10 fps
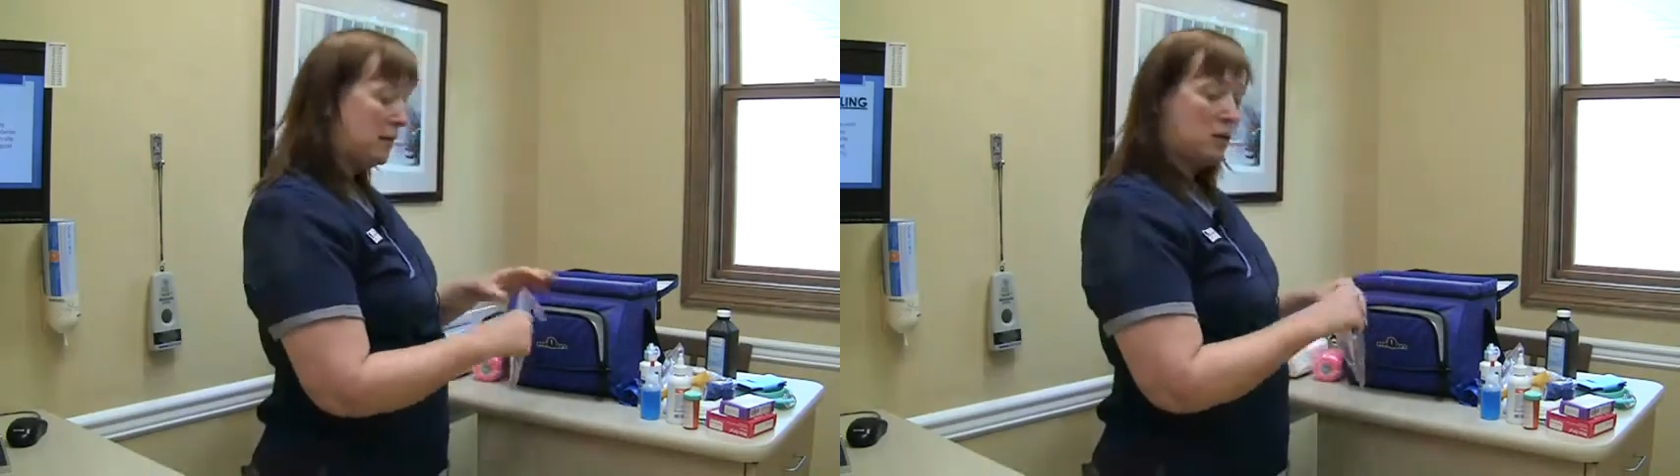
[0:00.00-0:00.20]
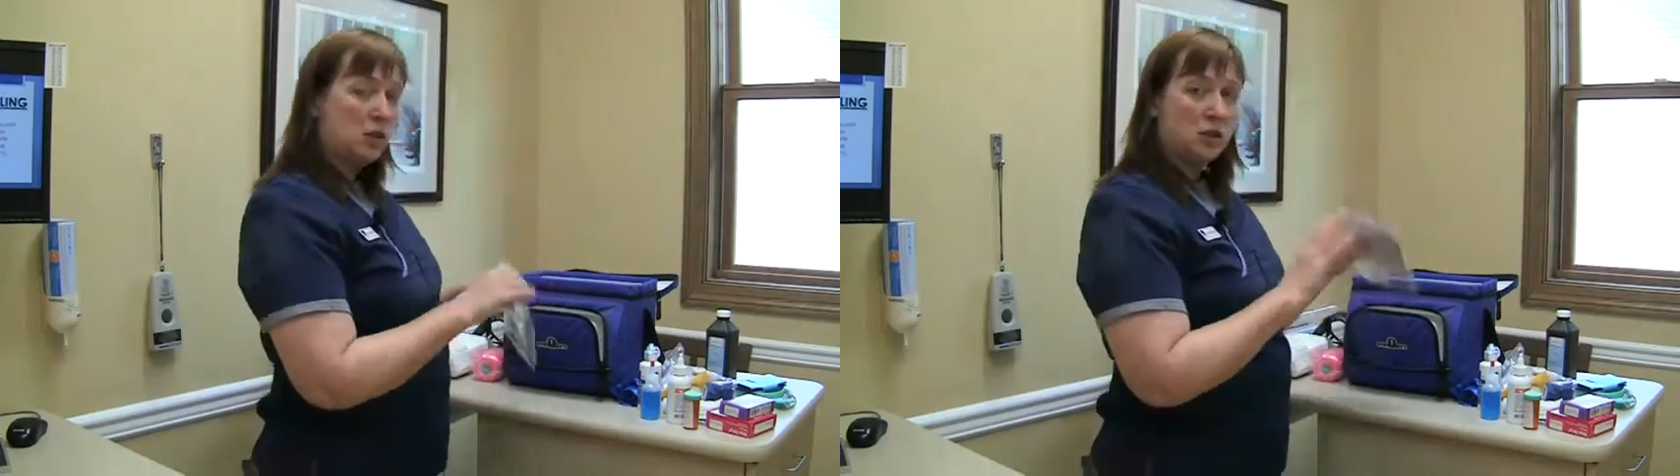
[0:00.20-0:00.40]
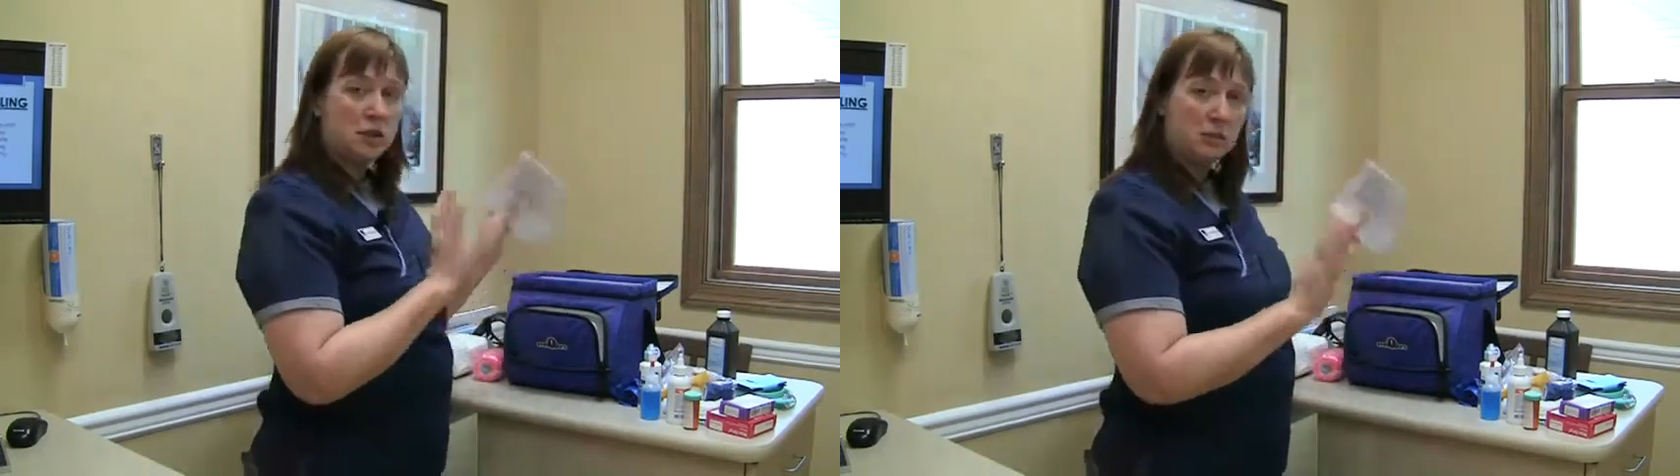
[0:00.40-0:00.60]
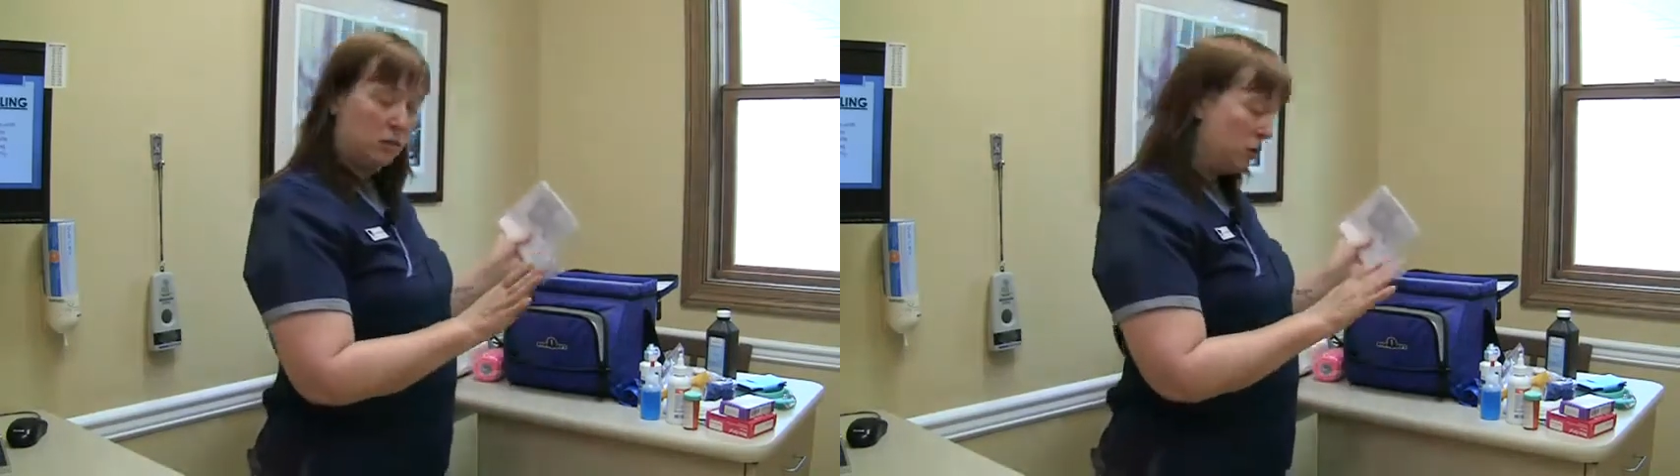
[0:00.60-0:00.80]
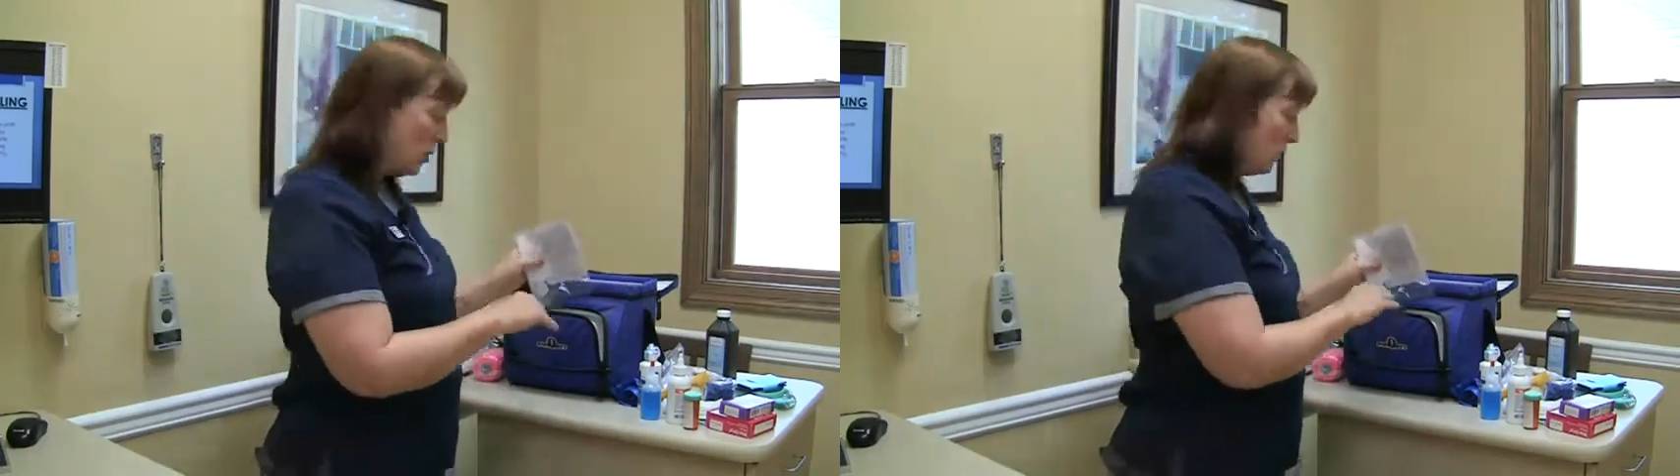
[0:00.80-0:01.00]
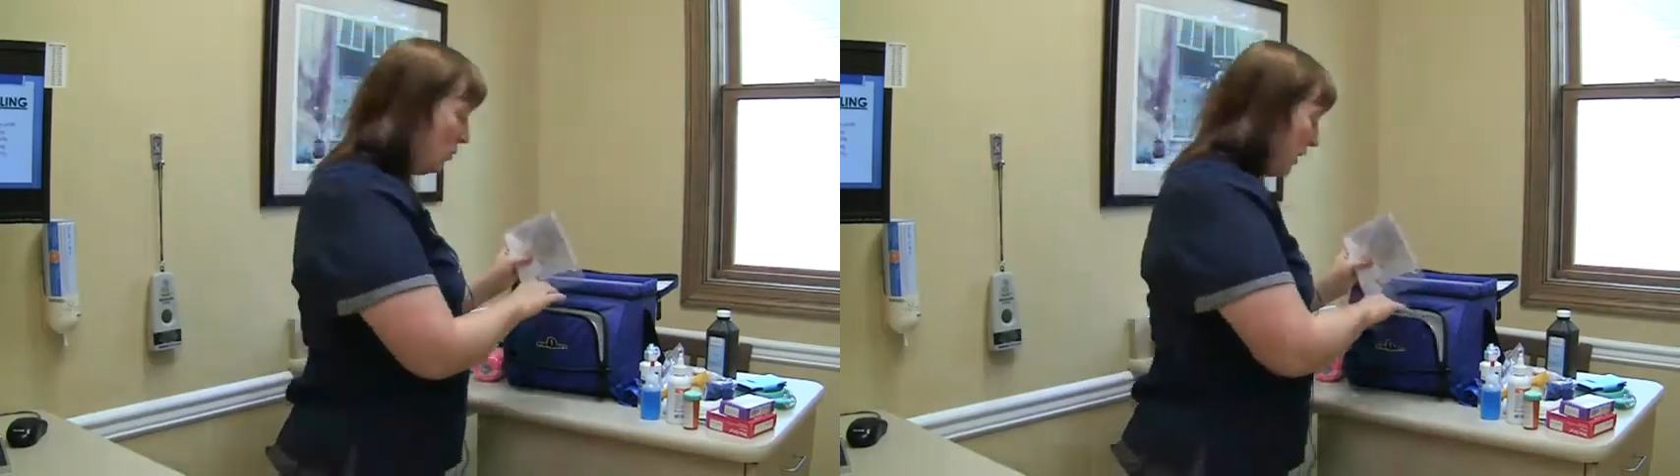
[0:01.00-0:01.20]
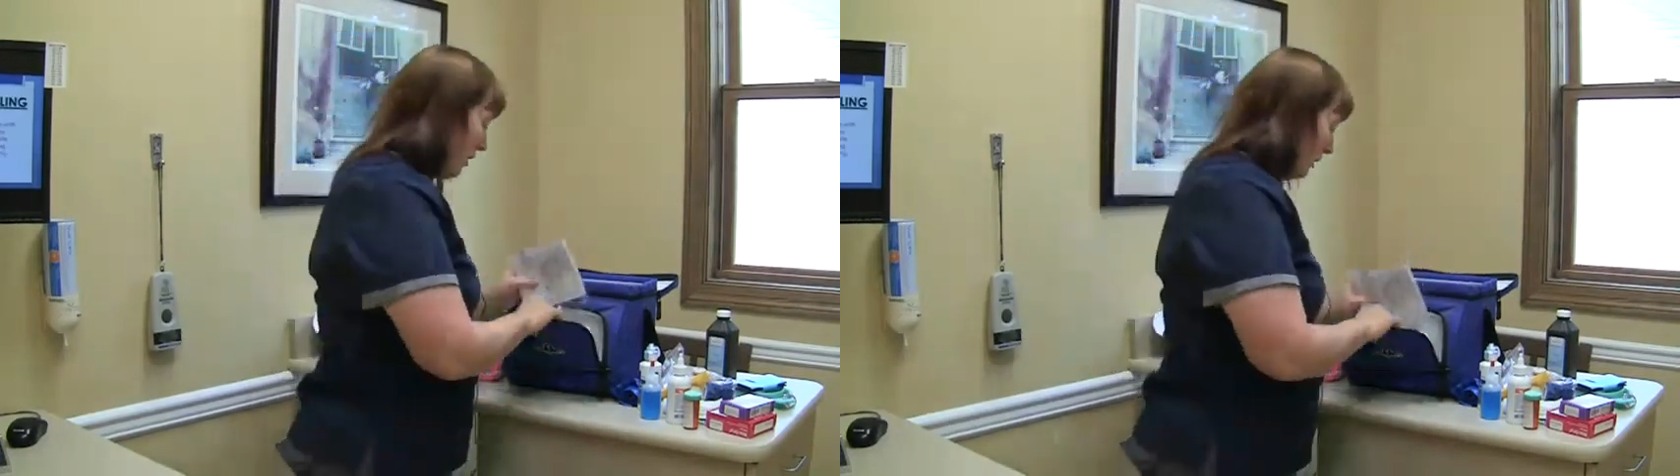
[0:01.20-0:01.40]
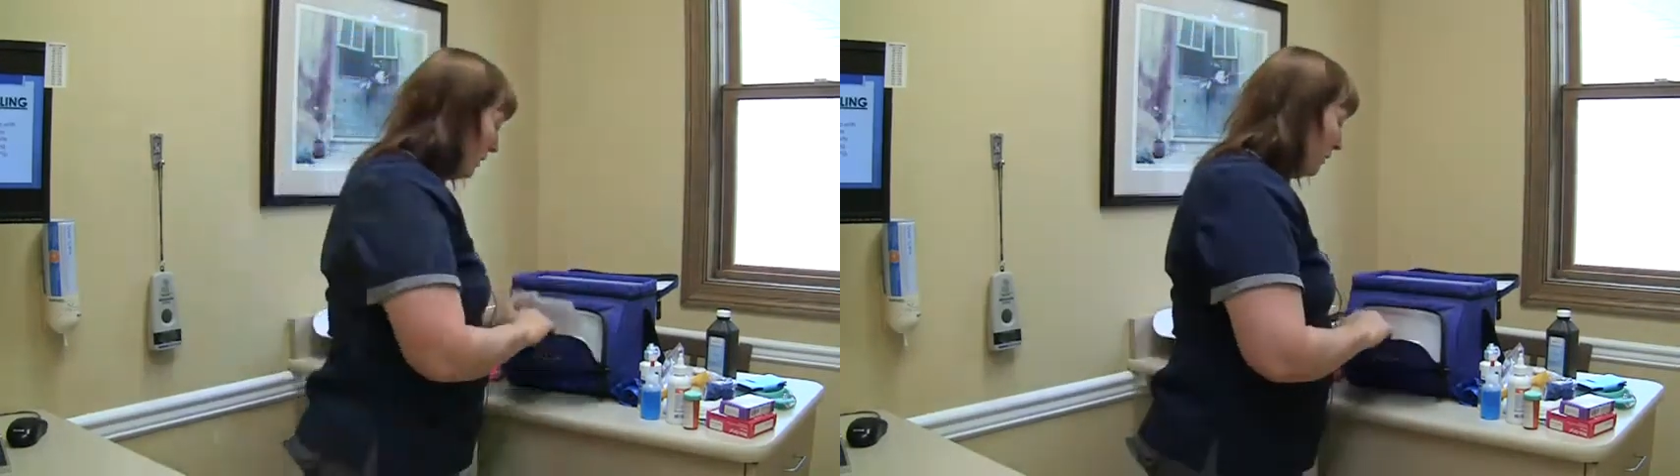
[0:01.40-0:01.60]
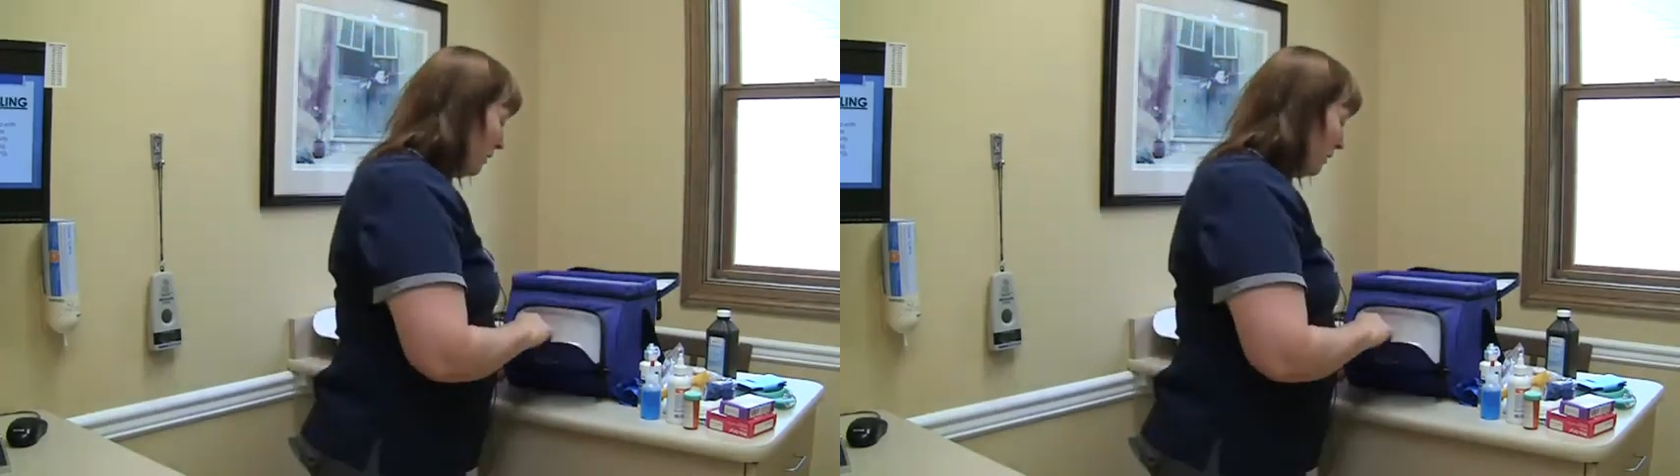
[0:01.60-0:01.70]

they're just, you know where